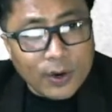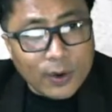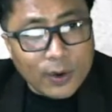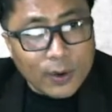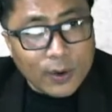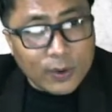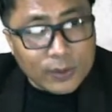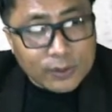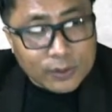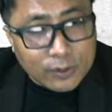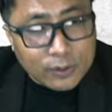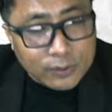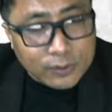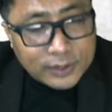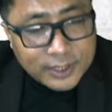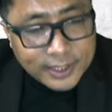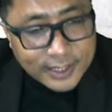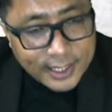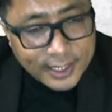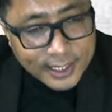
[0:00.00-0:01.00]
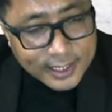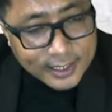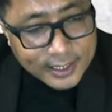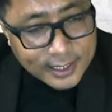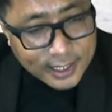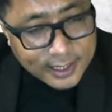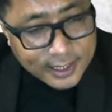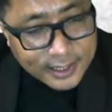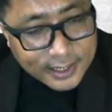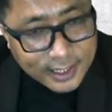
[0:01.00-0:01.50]
Autogenic
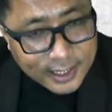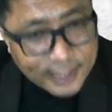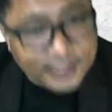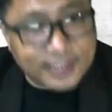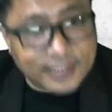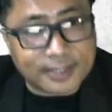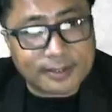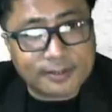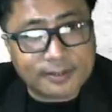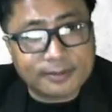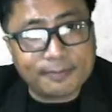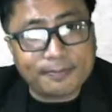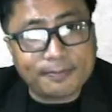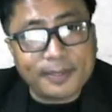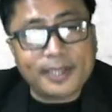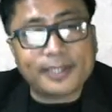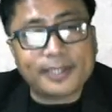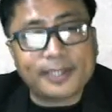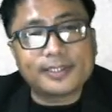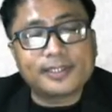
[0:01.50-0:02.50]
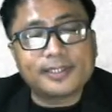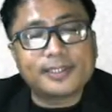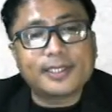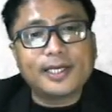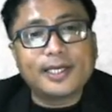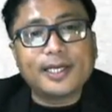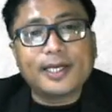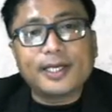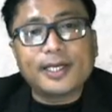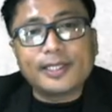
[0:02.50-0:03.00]
succession means
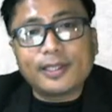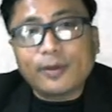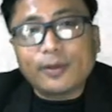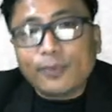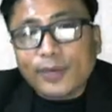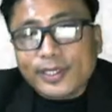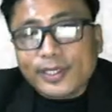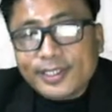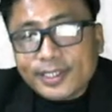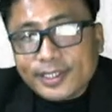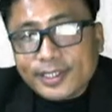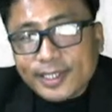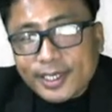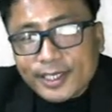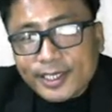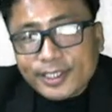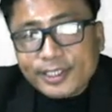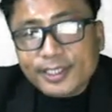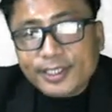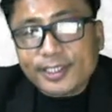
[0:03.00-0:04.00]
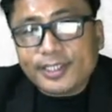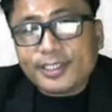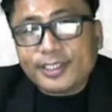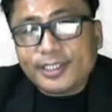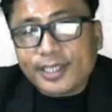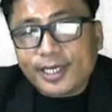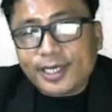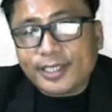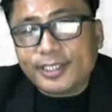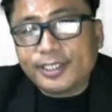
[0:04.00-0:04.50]
the vegetation
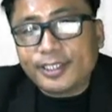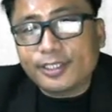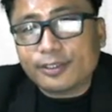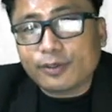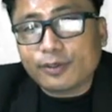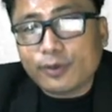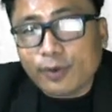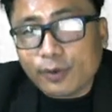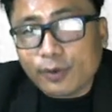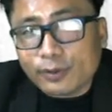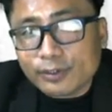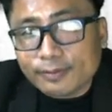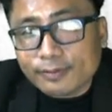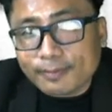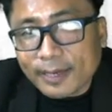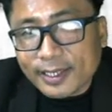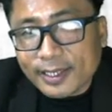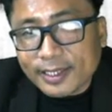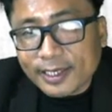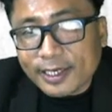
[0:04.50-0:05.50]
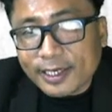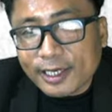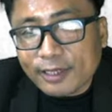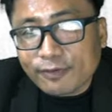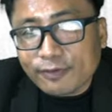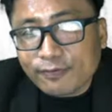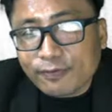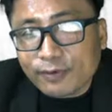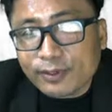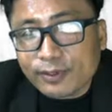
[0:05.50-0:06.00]
change caused by the
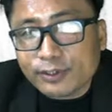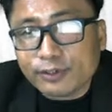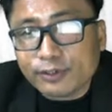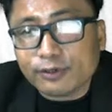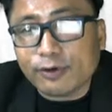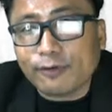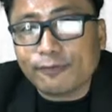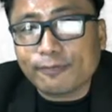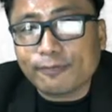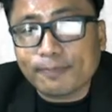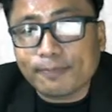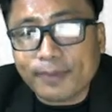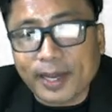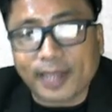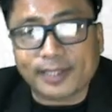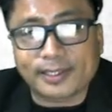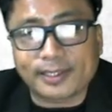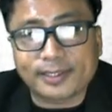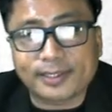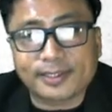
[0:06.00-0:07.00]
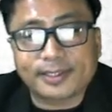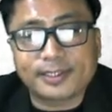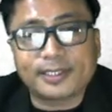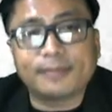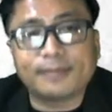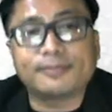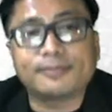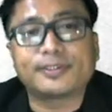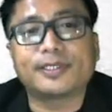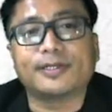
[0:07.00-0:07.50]
influence of plants
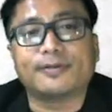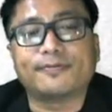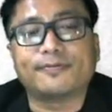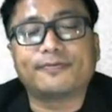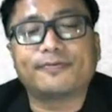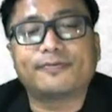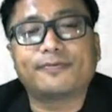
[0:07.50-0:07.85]
themselves.